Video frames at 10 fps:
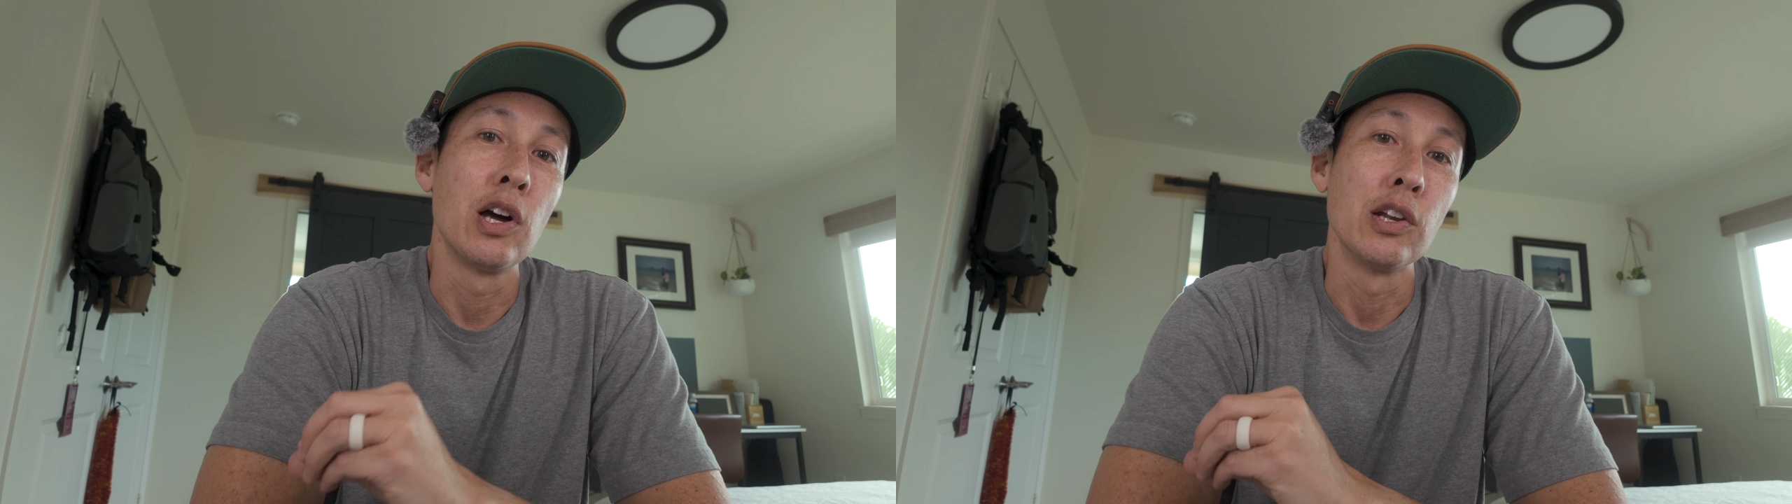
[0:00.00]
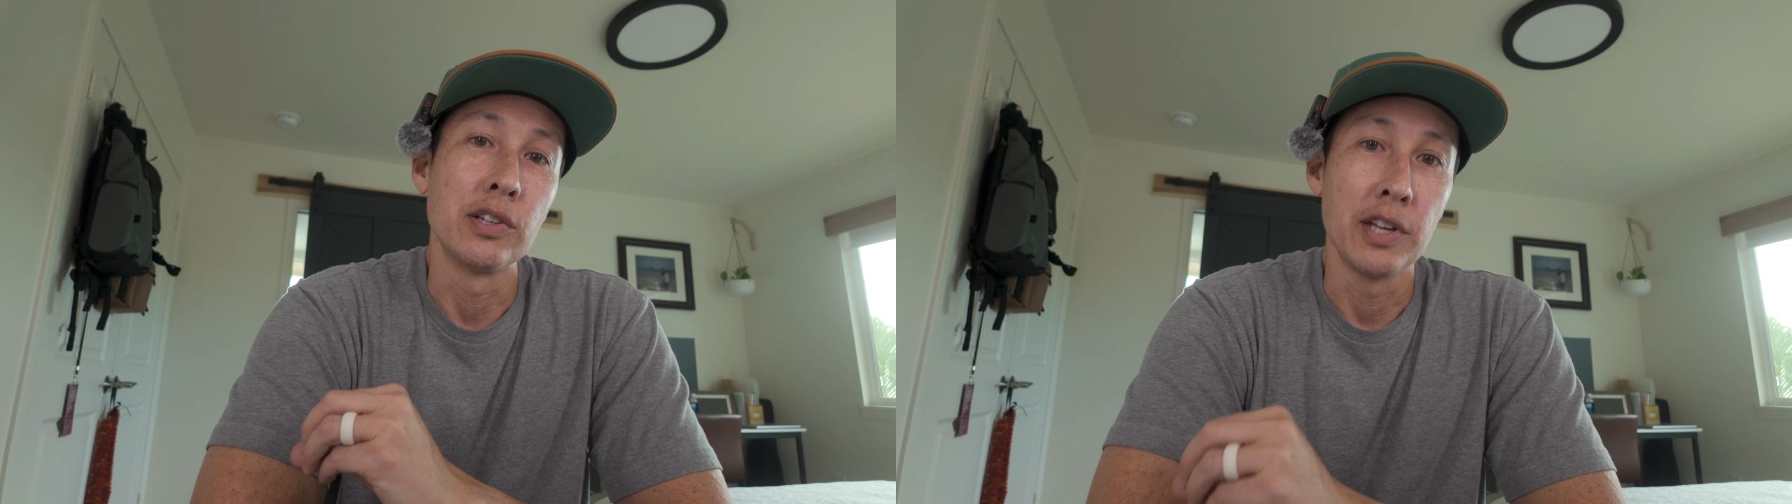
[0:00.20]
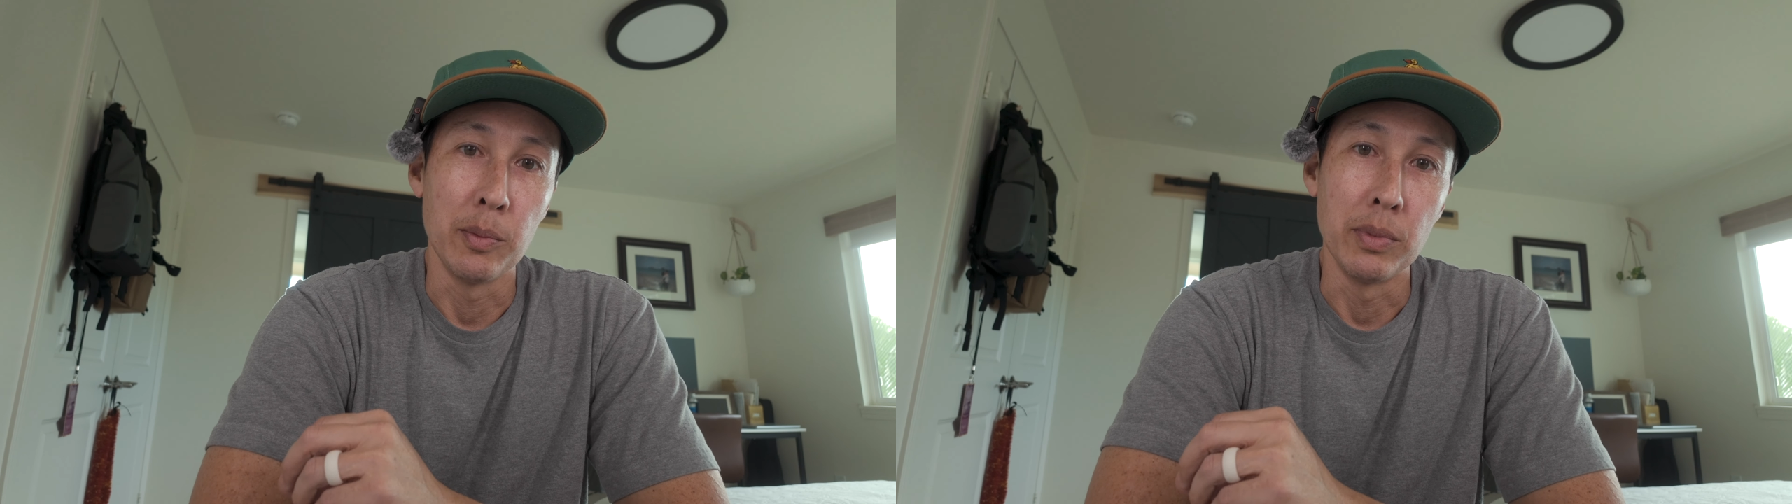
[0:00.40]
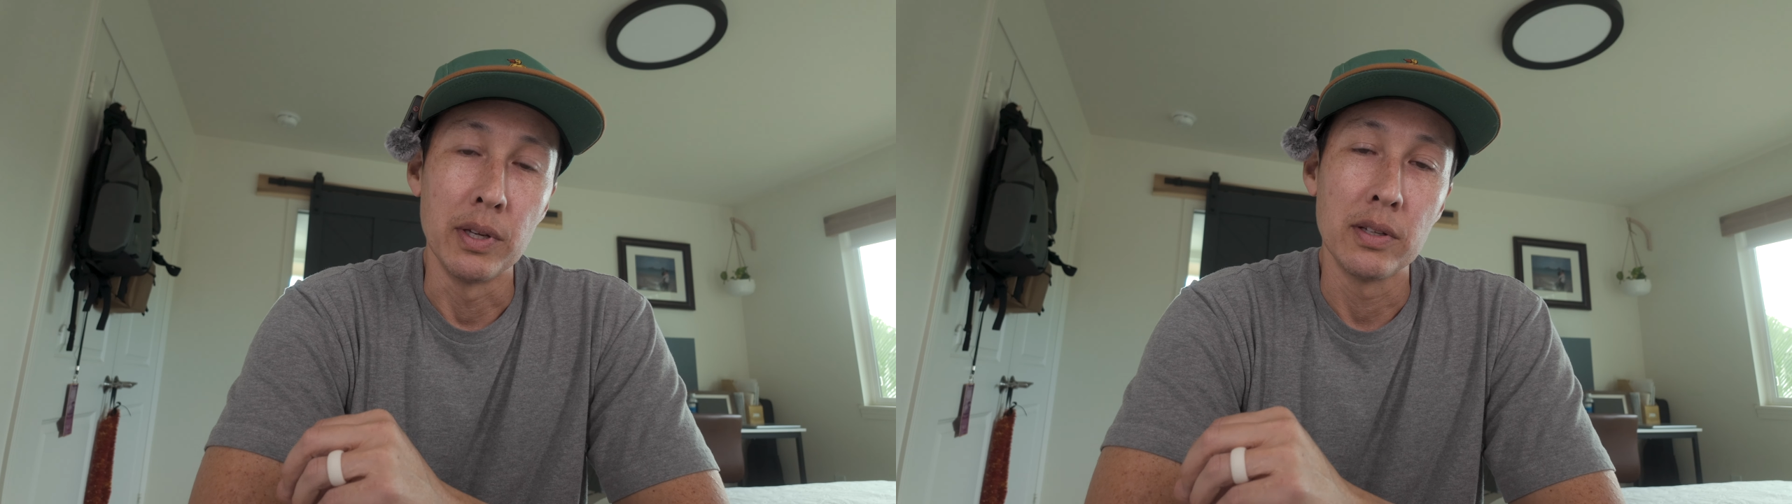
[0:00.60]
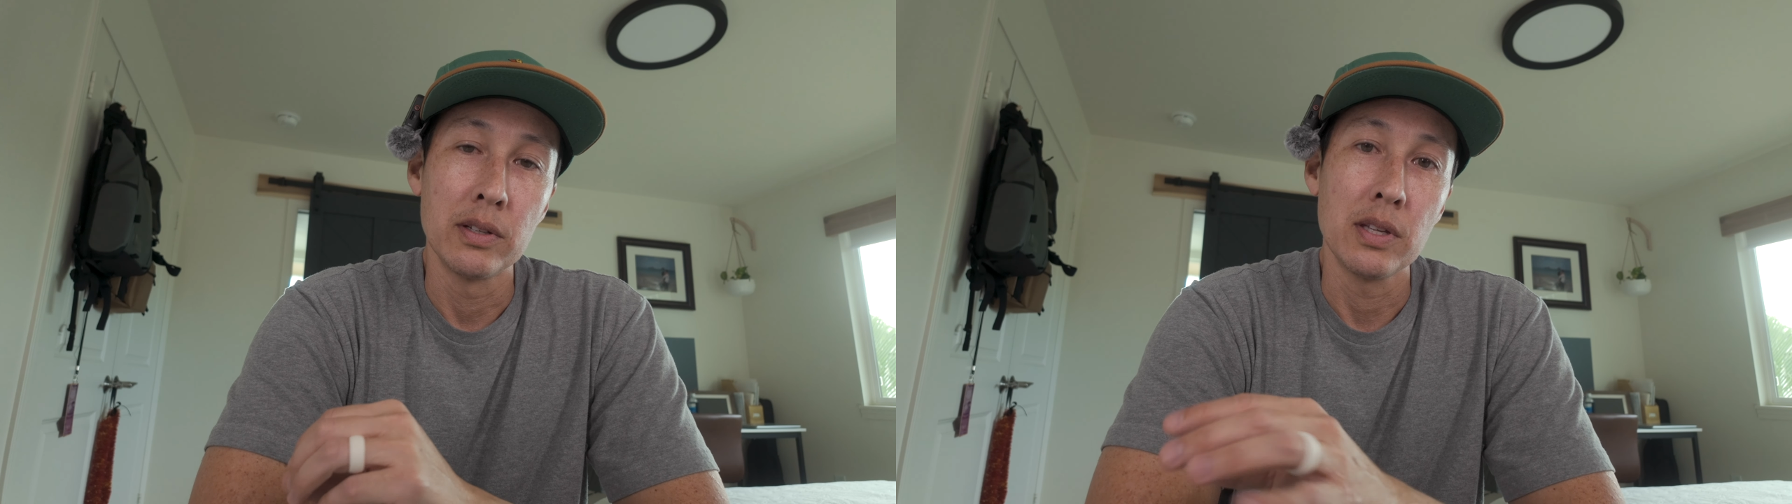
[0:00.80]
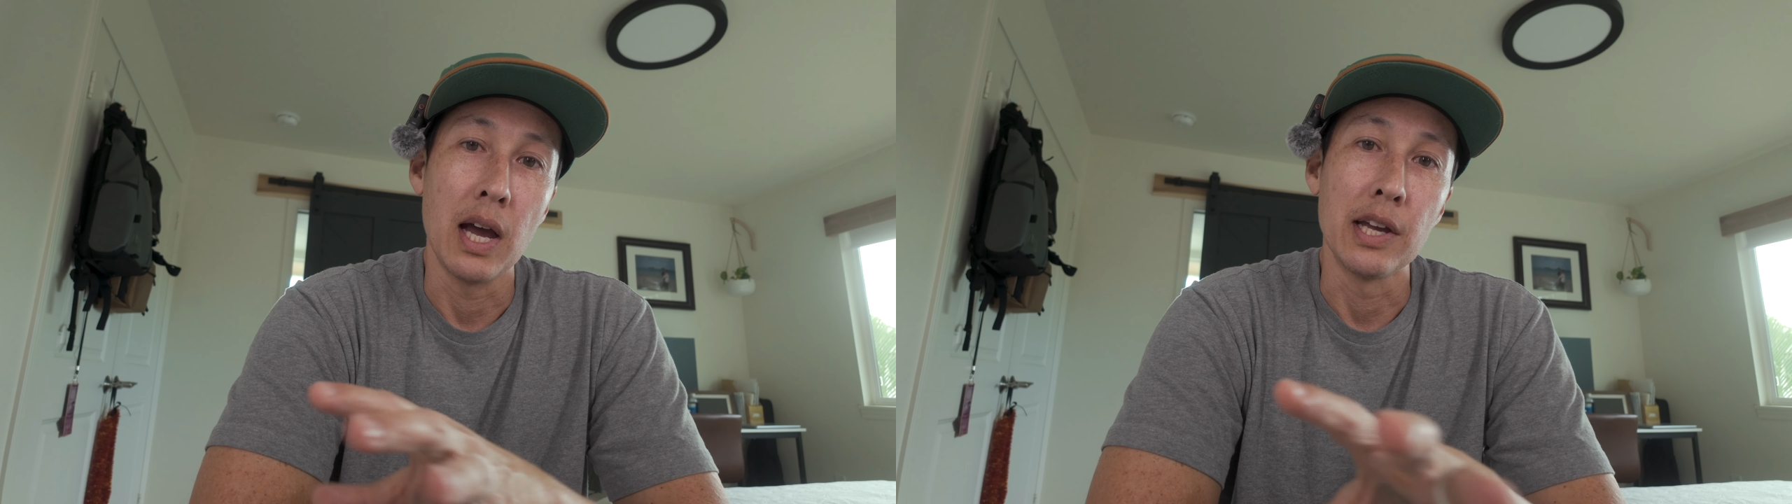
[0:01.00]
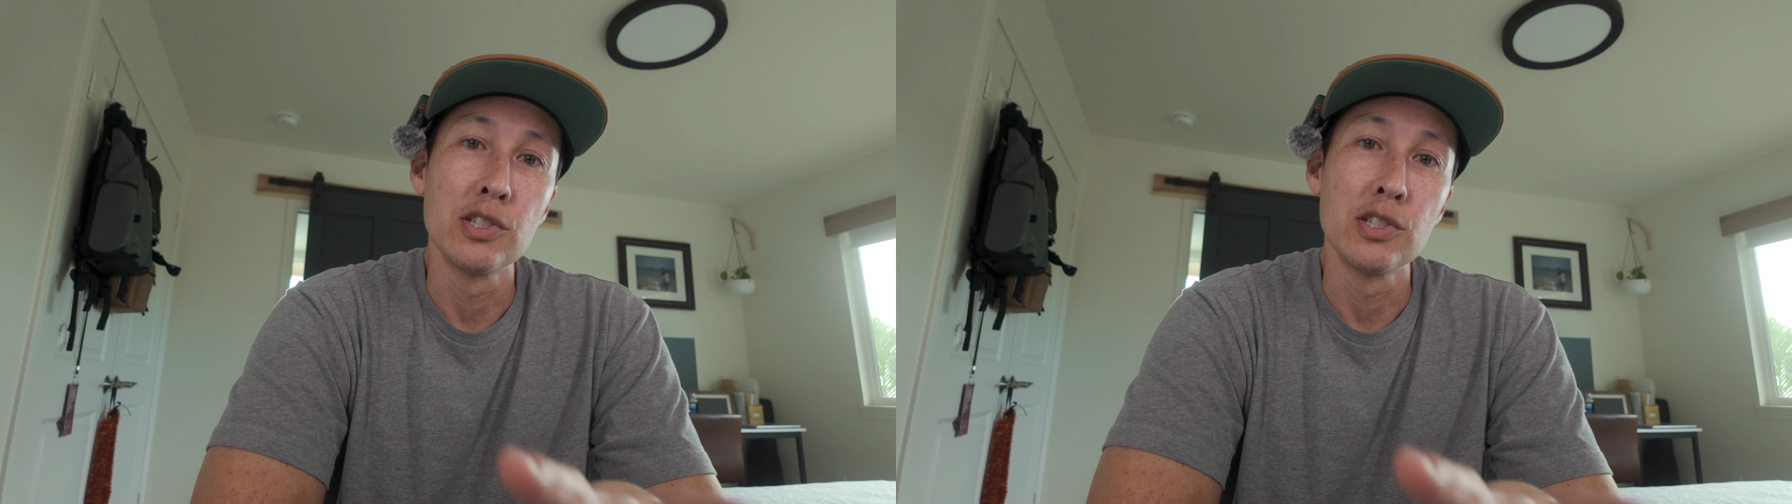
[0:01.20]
color 10-bit. I